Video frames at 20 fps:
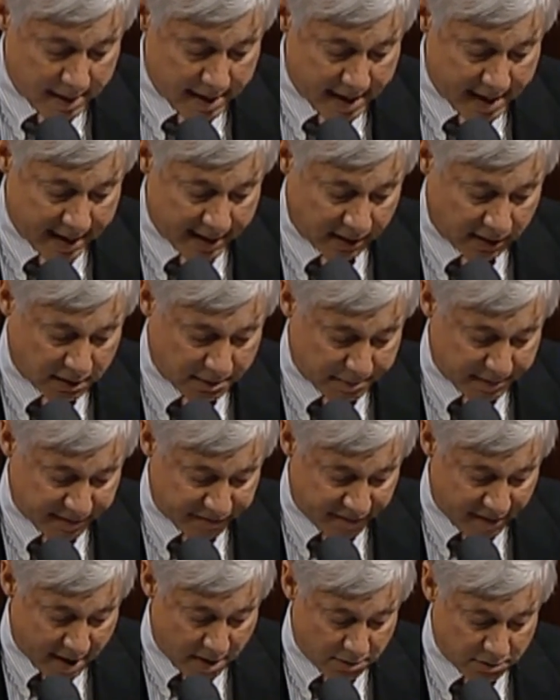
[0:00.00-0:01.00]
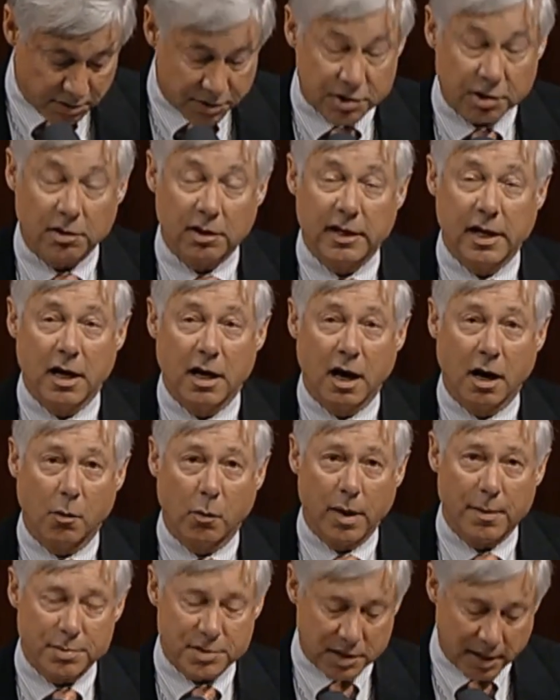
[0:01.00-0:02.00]
and it can be found certainly on our
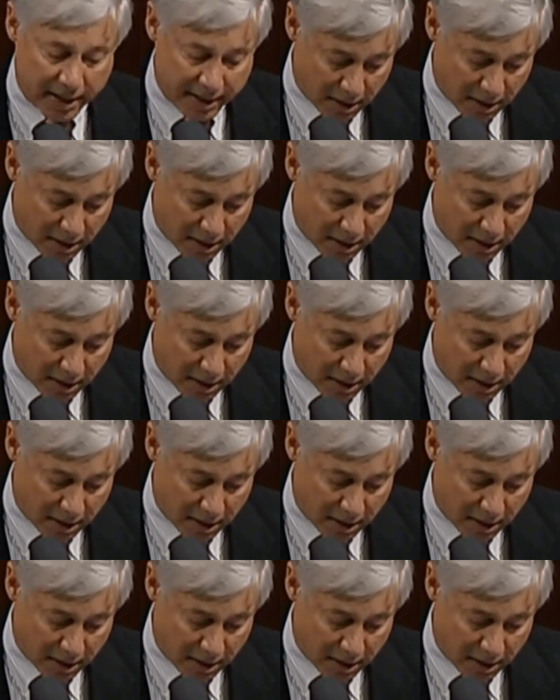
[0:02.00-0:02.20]
website,